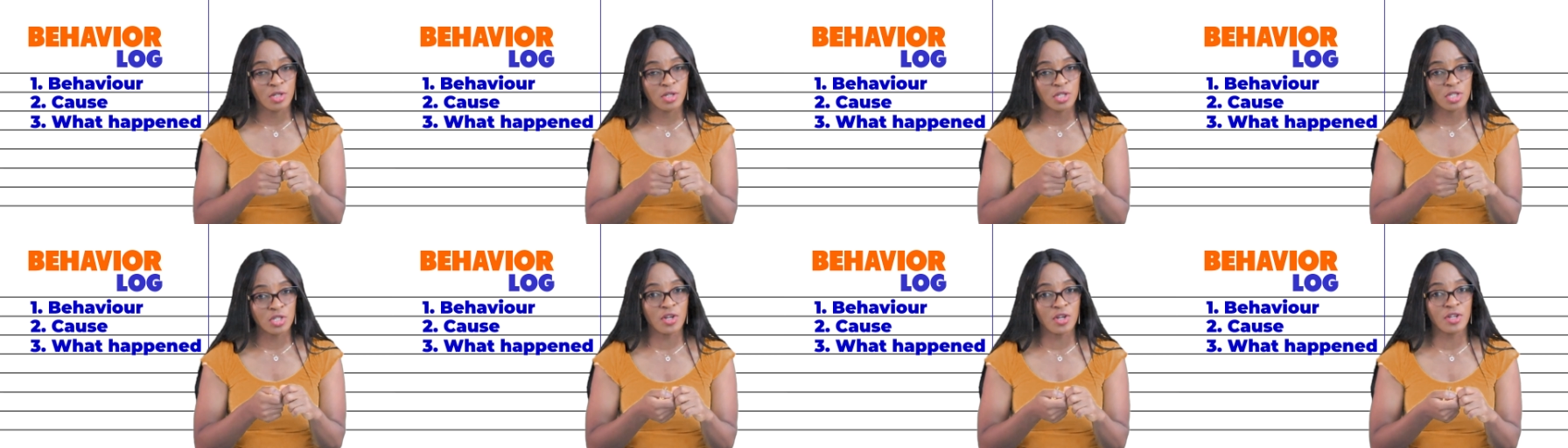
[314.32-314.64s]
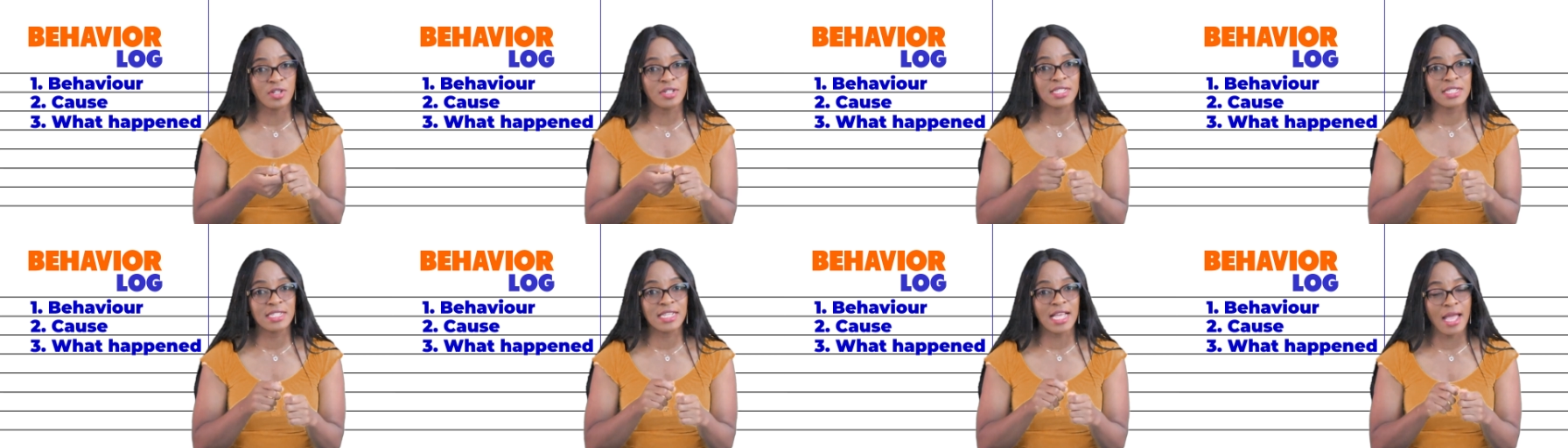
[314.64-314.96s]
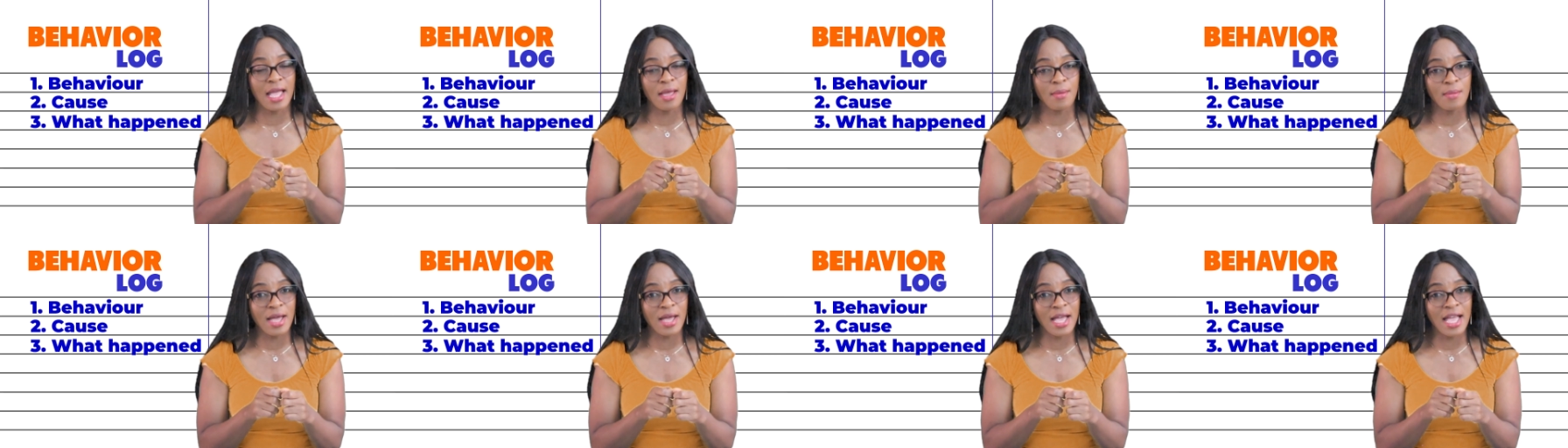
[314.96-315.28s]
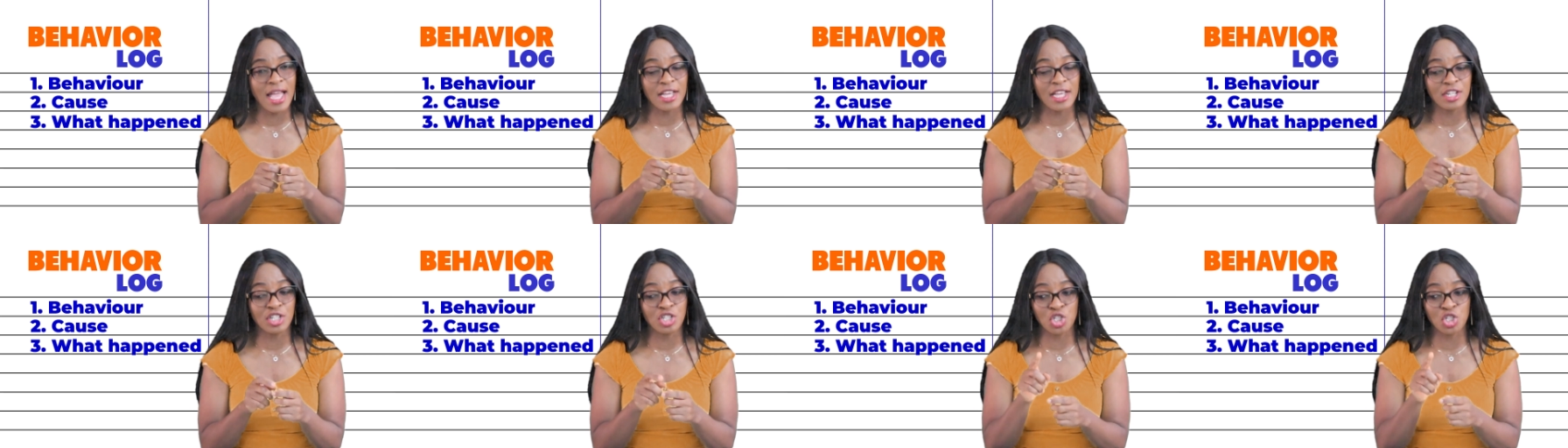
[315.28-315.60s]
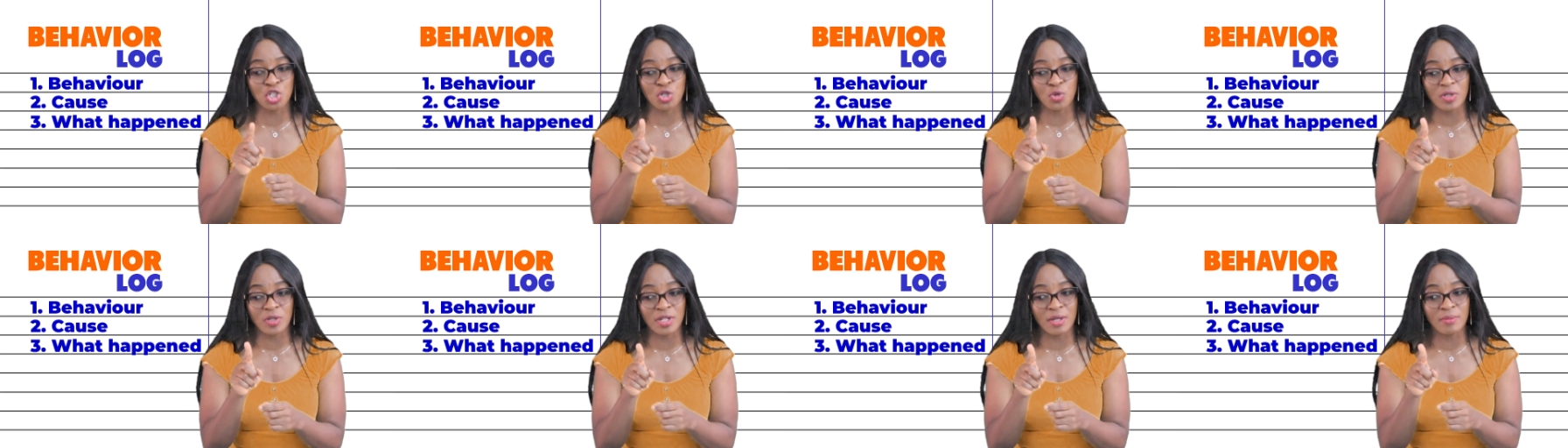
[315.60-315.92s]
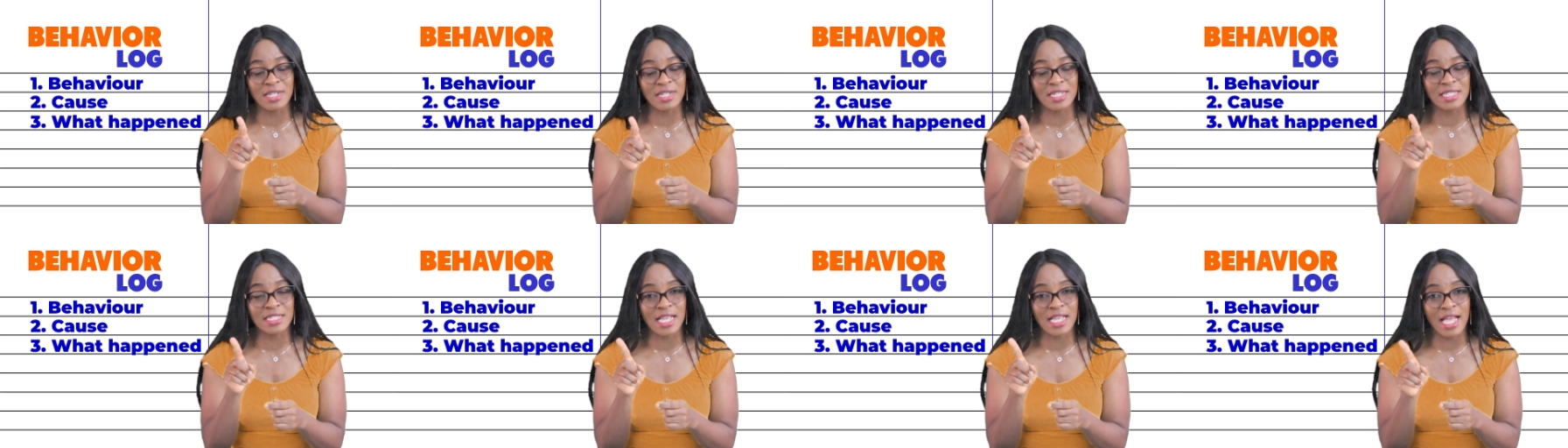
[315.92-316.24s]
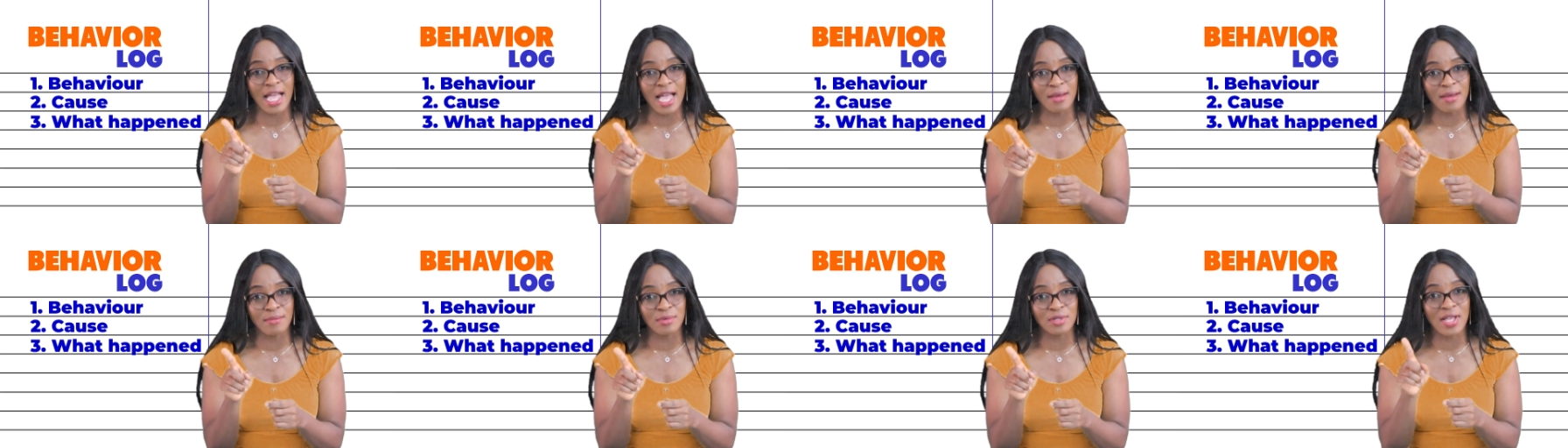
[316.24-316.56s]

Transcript: Turn the timer and show them the time.